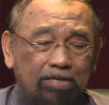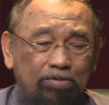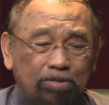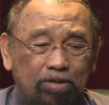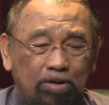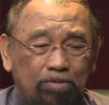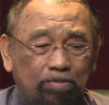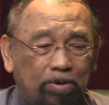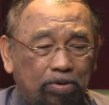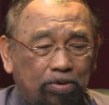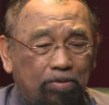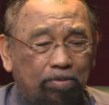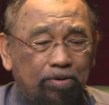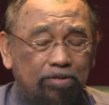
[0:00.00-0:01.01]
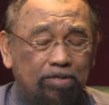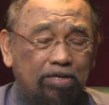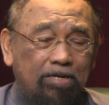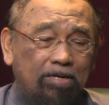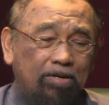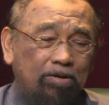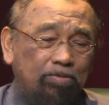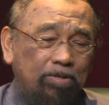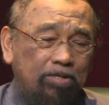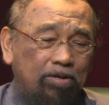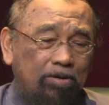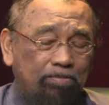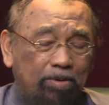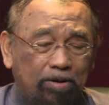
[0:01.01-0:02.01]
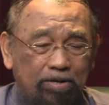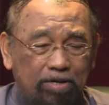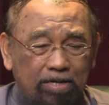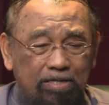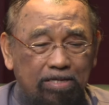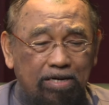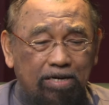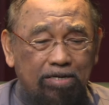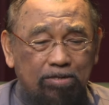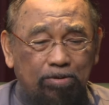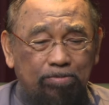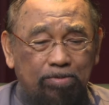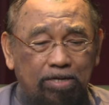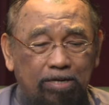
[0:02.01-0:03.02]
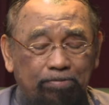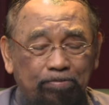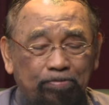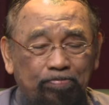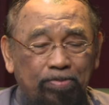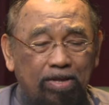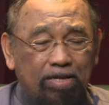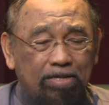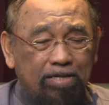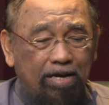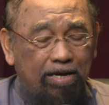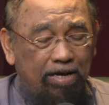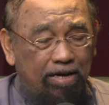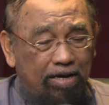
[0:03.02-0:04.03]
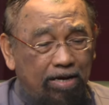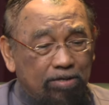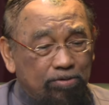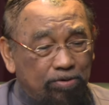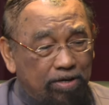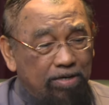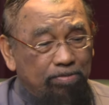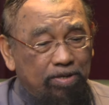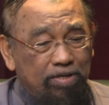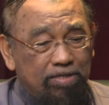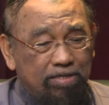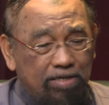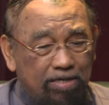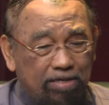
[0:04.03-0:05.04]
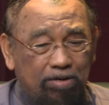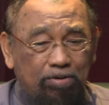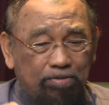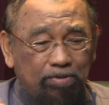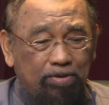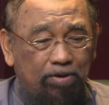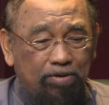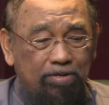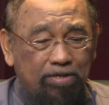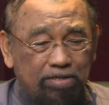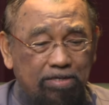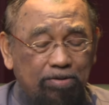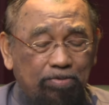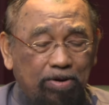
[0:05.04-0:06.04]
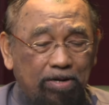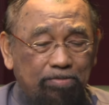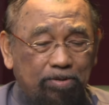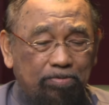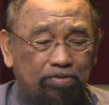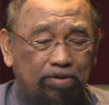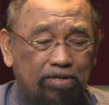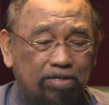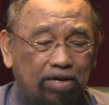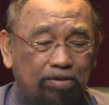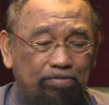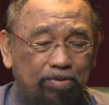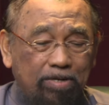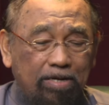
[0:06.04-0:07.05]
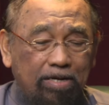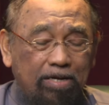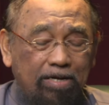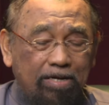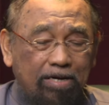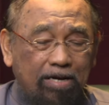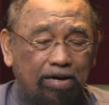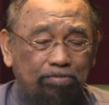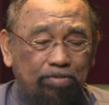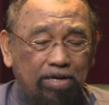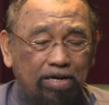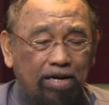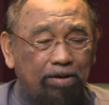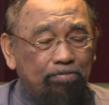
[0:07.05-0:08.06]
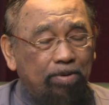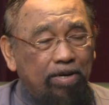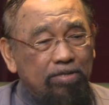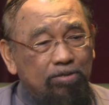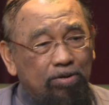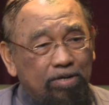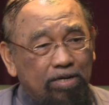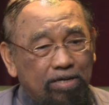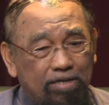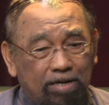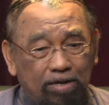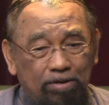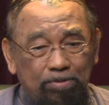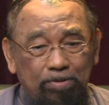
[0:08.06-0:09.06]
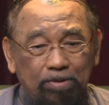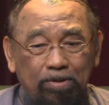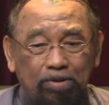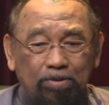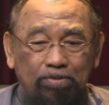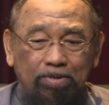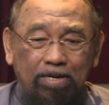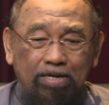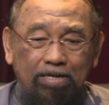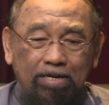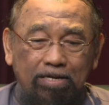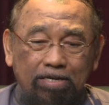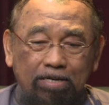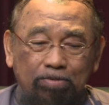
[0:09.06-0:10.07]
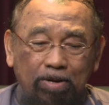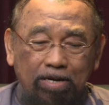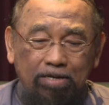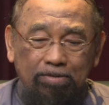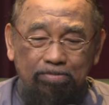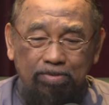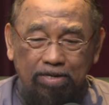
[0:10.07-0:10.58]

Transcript: we talk about robotic, we talk about Internet of Things. There has already been seed on this development. For example, company like Panasonic now, when they develop